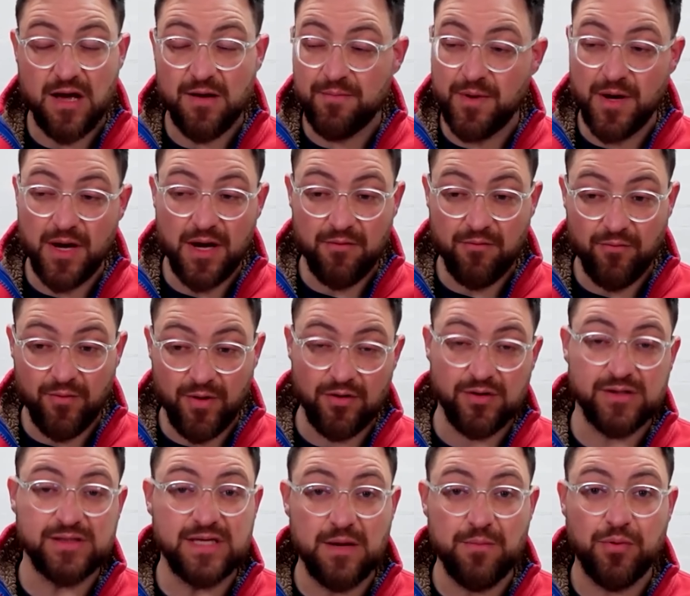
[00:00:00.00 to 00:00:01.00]
But we've got
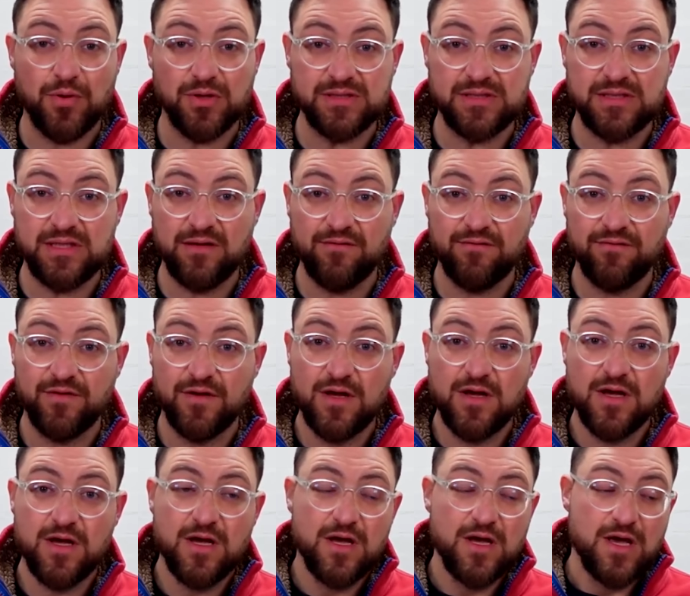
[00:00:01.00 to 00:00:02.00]
to stay positive
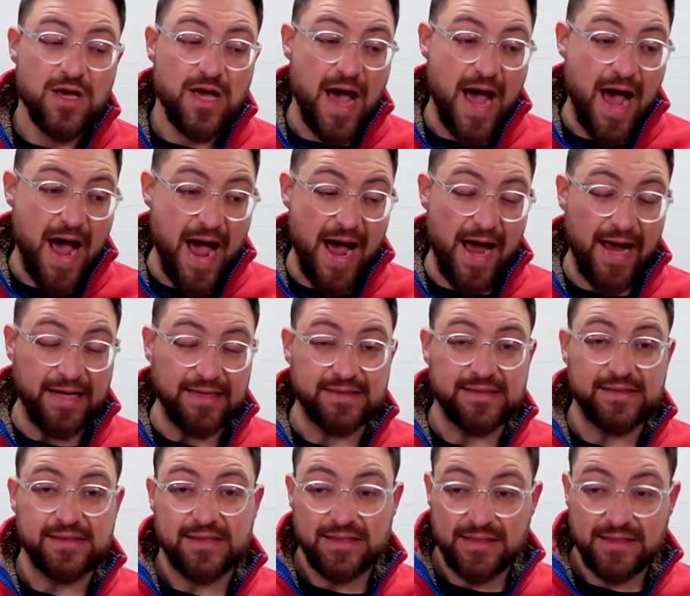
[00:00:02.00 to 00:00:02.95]
and